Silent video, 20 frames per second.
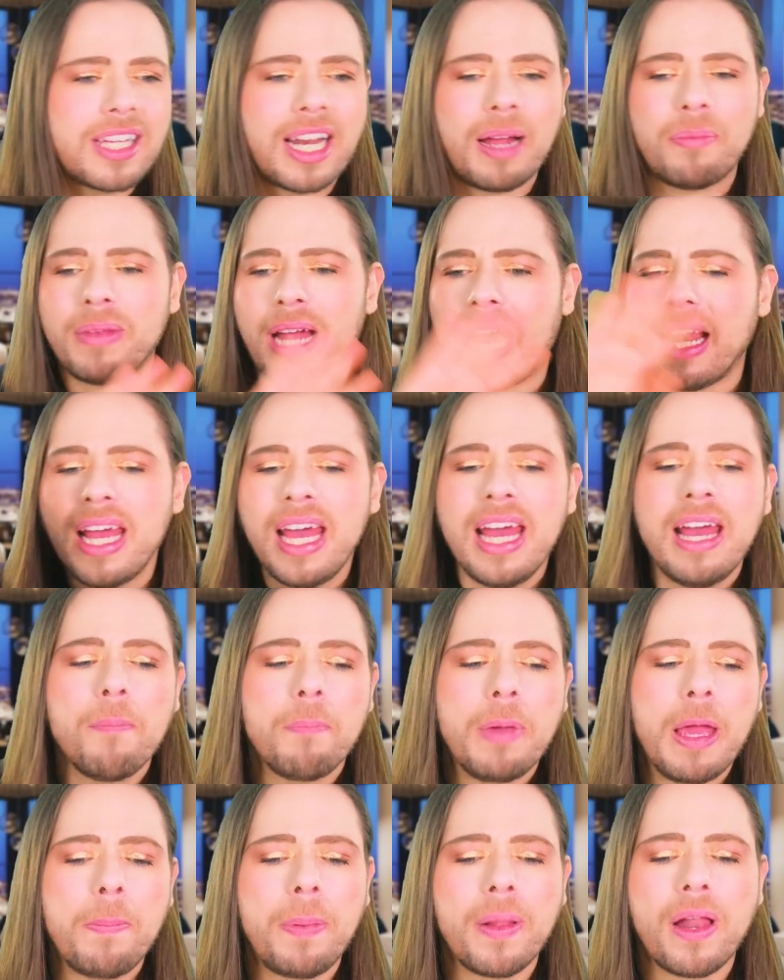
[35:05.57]
and I'm not,
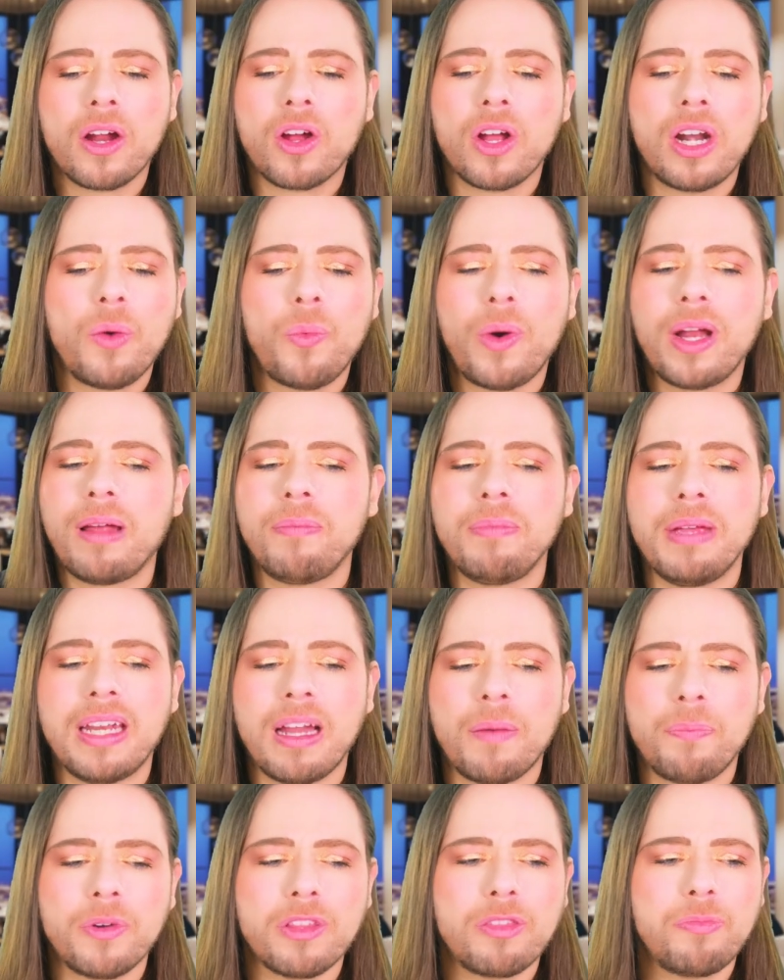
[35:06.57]
people are going to want to meet
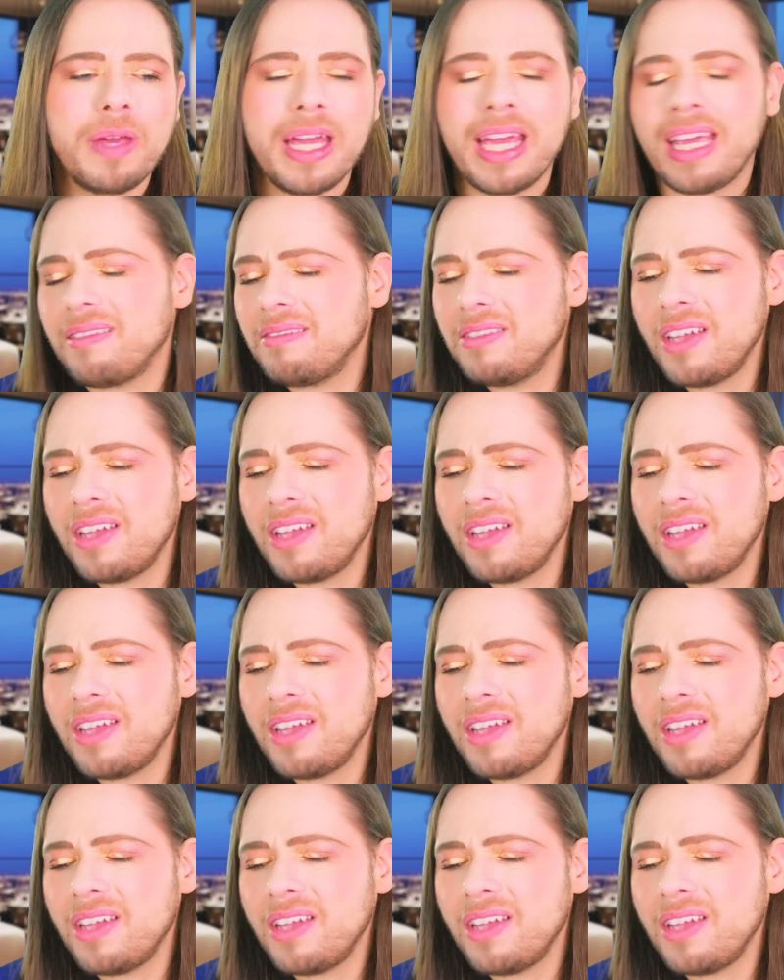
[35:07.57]
up with me.